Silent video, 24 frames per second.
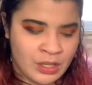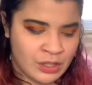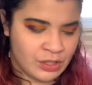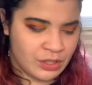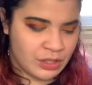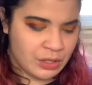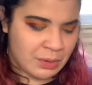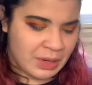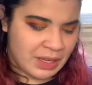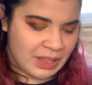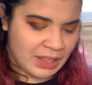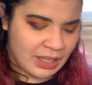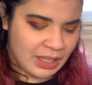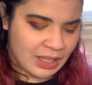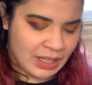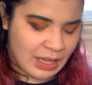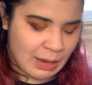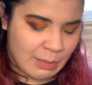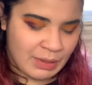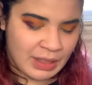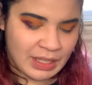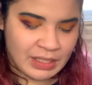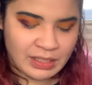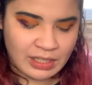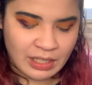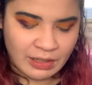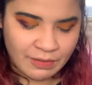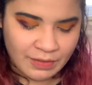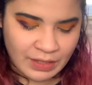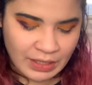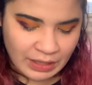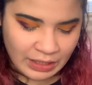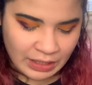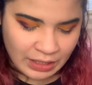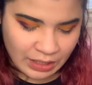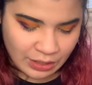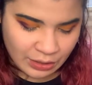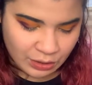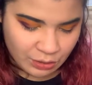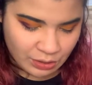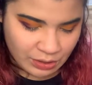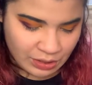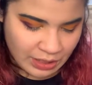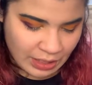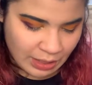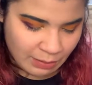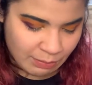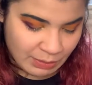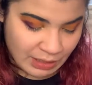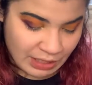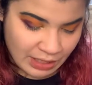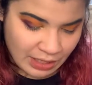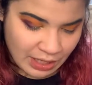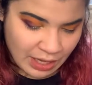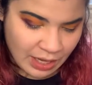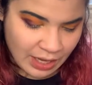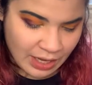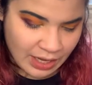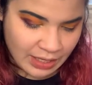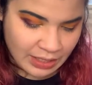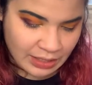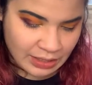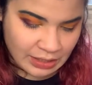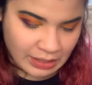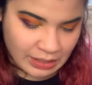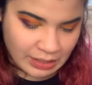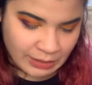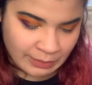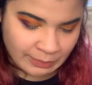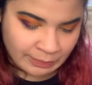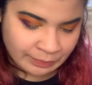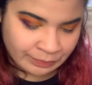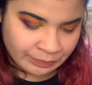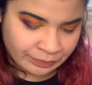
So I think, I mean, that's definitely interesting because